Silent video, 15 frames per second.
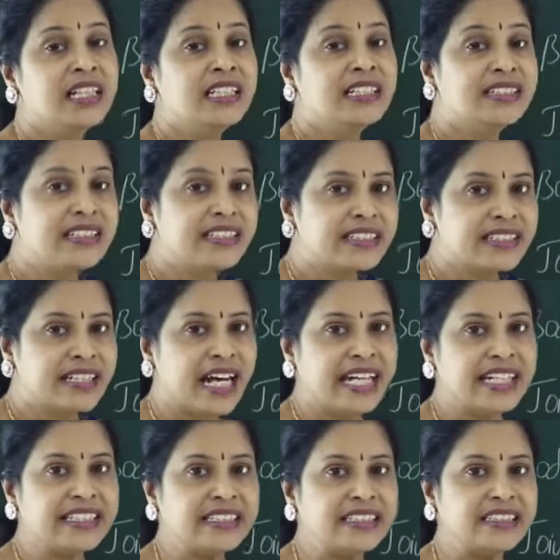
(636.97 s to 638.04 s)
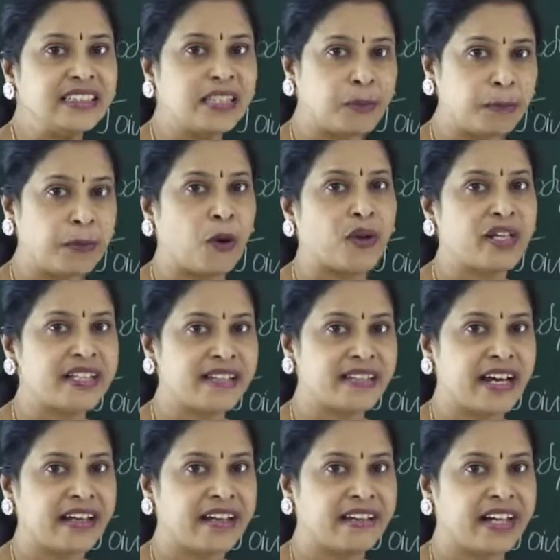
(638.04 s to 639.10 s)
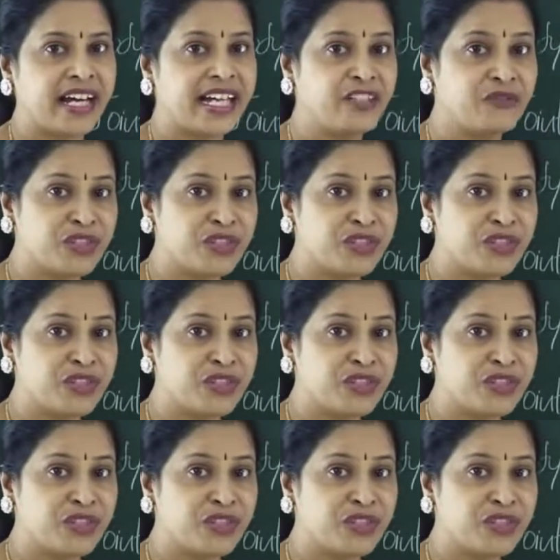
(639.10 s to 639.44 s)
This chitin, the polysaccharide,